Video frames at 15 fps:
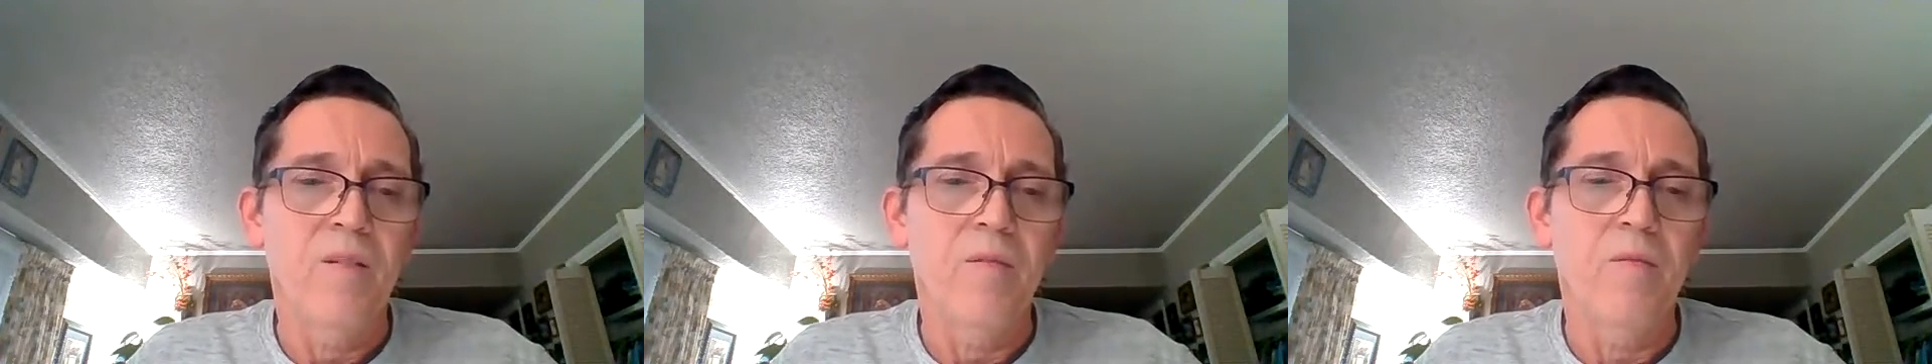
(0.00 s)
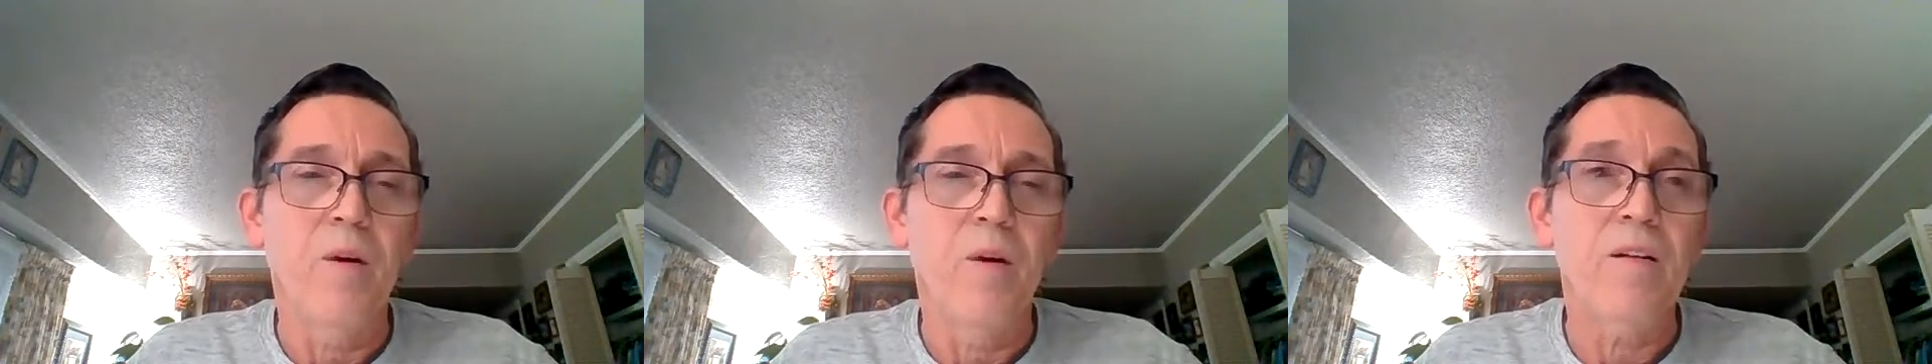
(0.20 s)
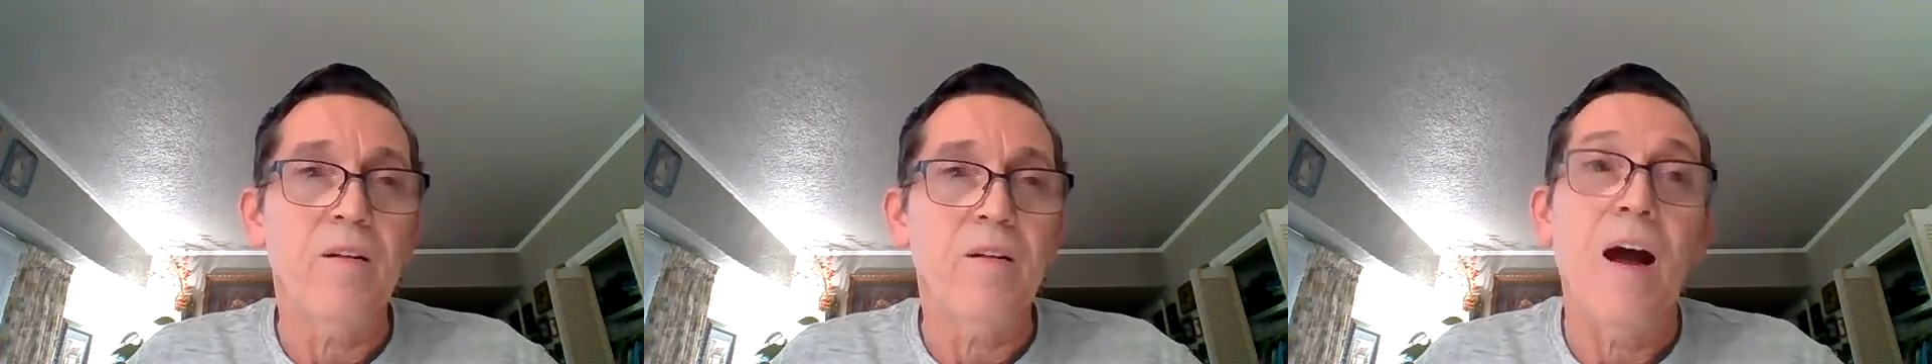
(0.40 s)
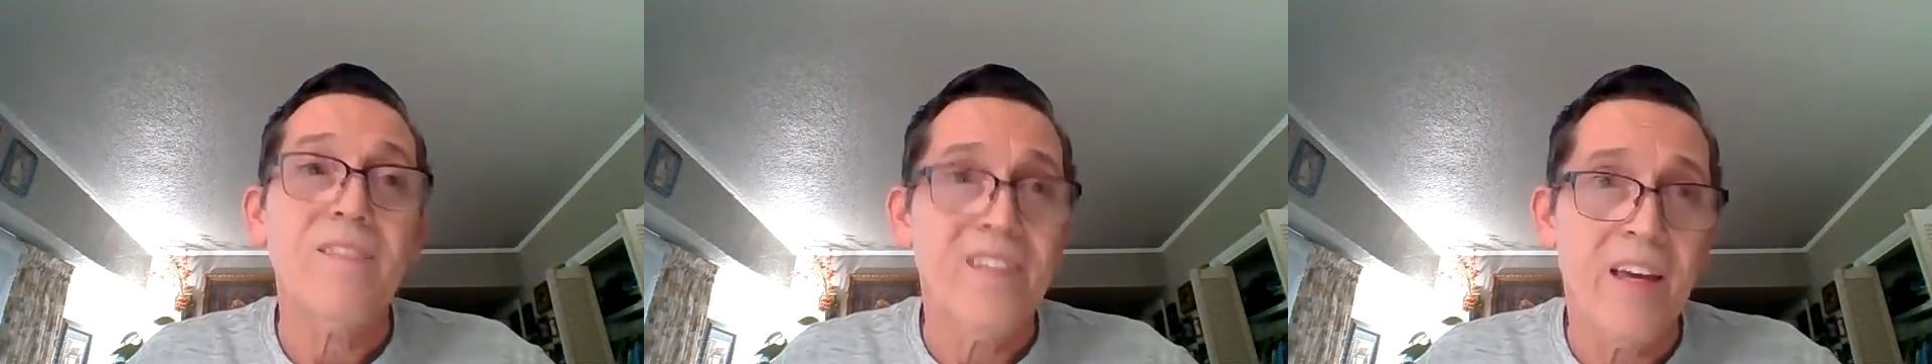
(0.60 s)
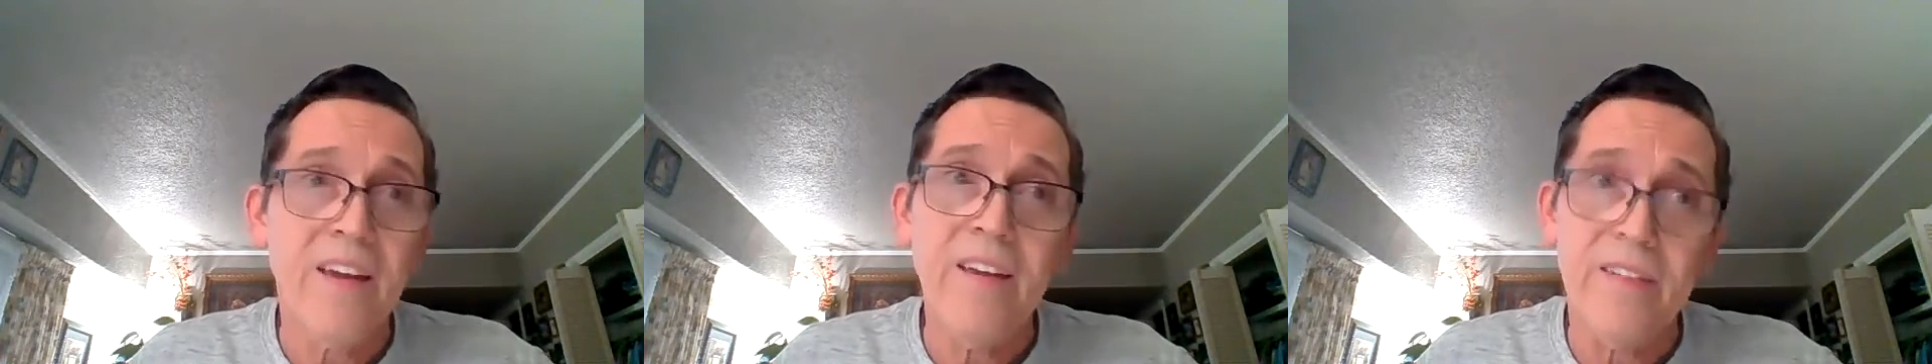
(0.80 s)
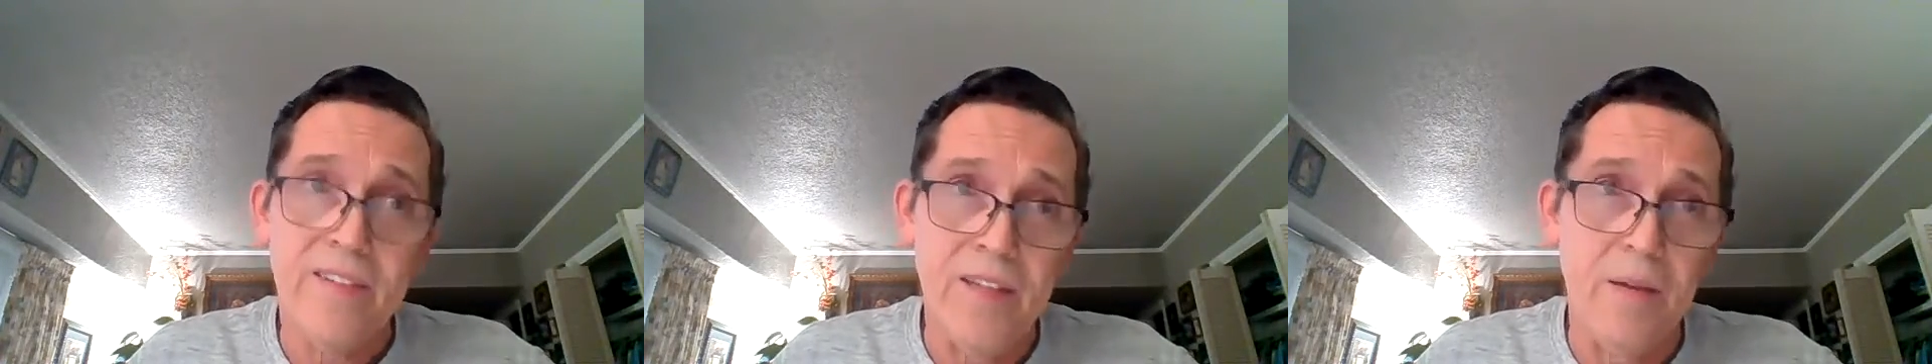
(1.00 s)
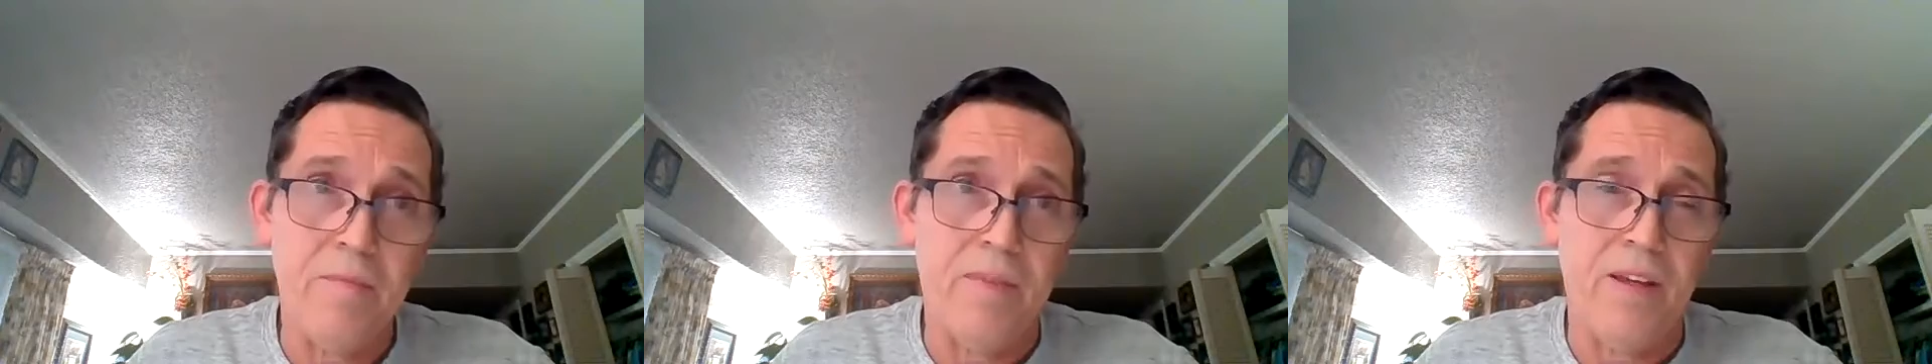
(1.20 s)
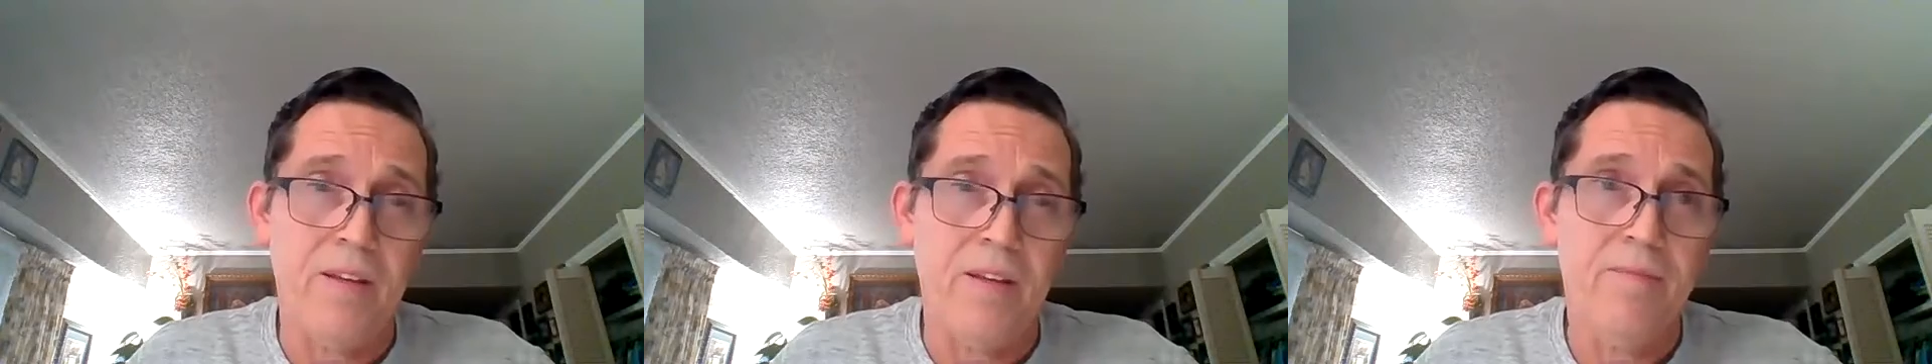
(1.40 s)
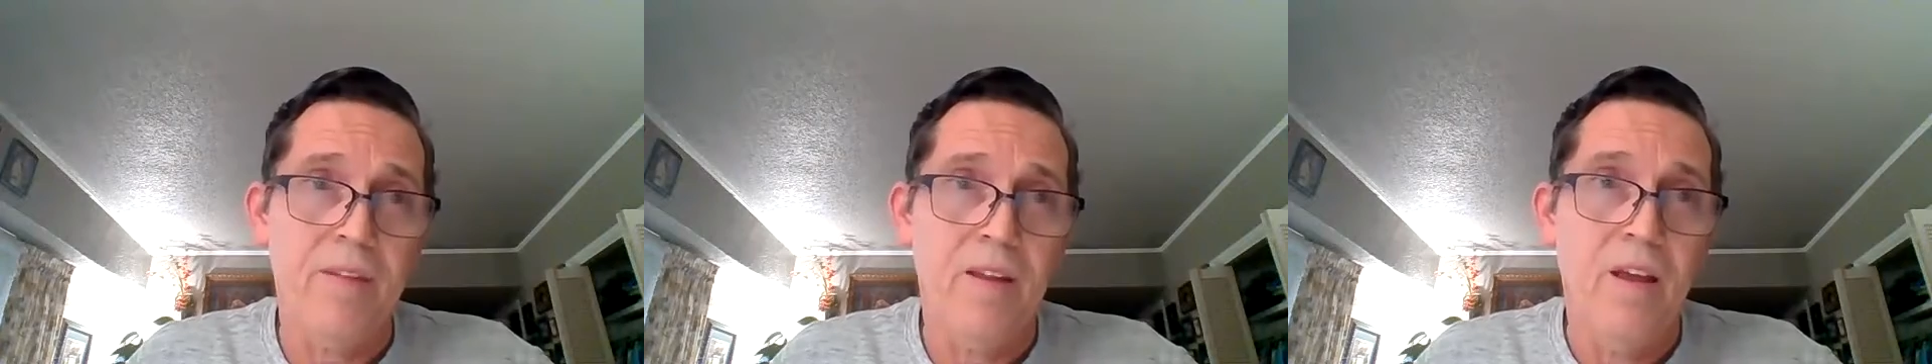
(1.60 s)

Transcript: Well, I'll tell you something.